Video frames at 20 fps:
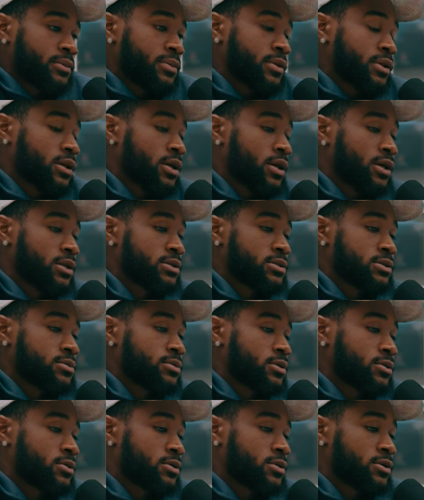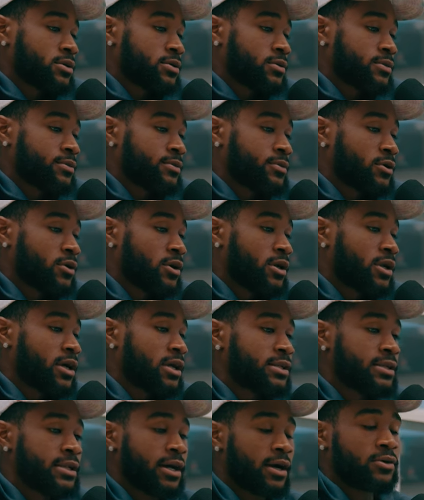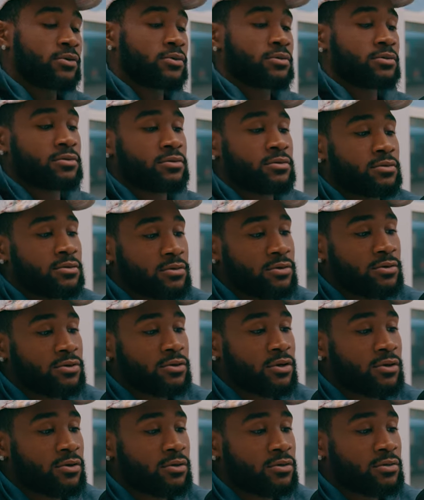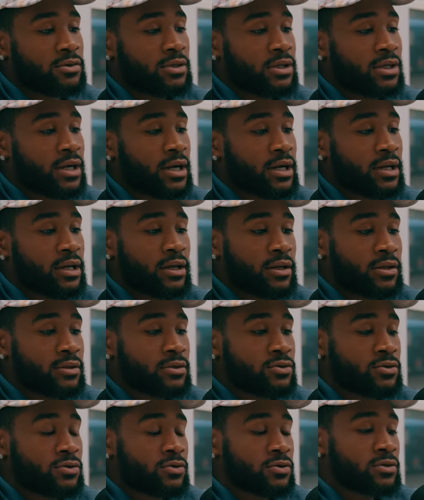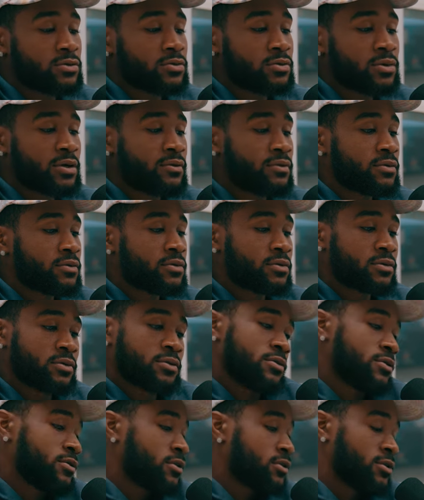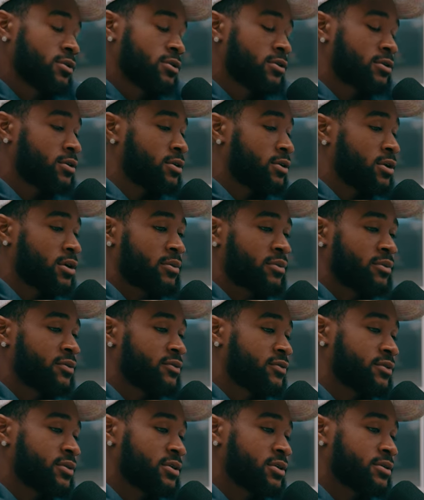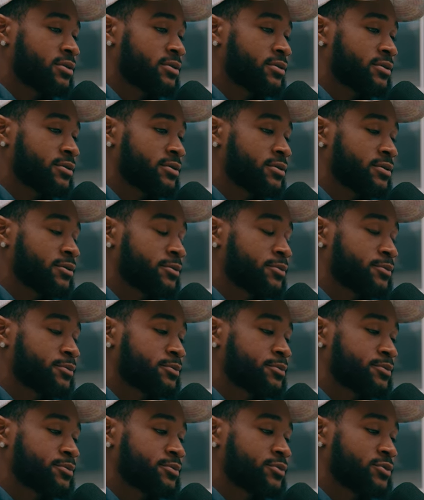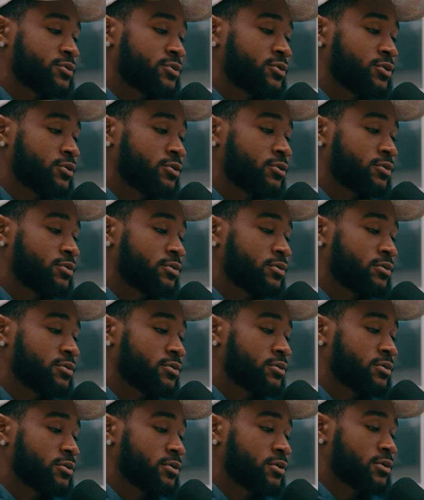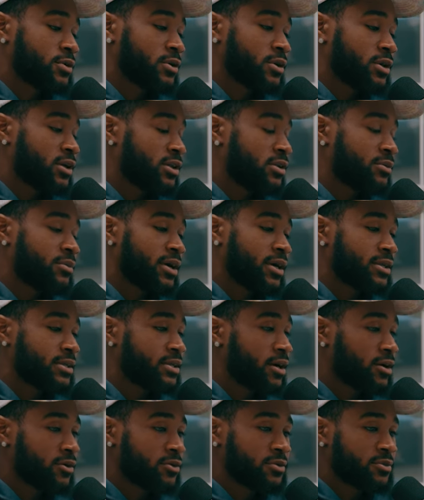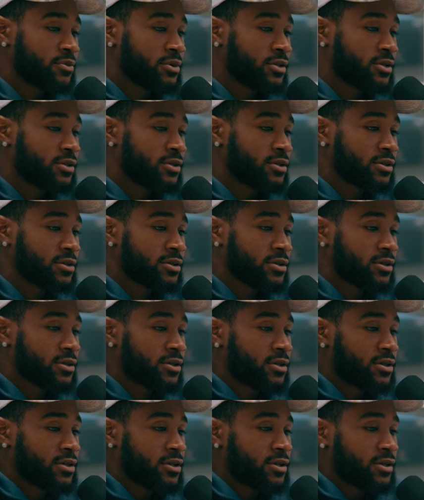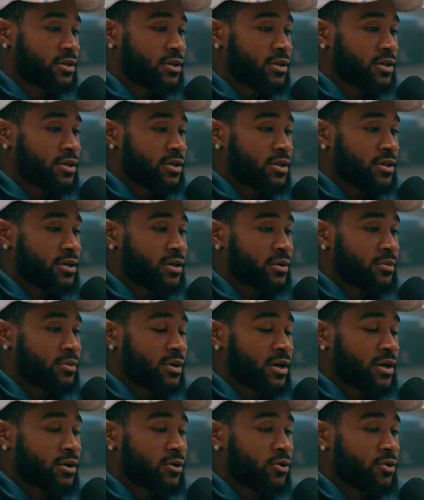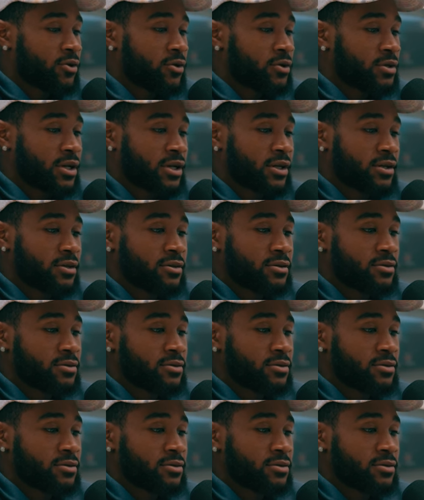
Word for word: be honest, bro. Um, all that doubt, you know, that I get towards whatever I be feeling, um, you know, anybody doubting me, anybody, hold, like,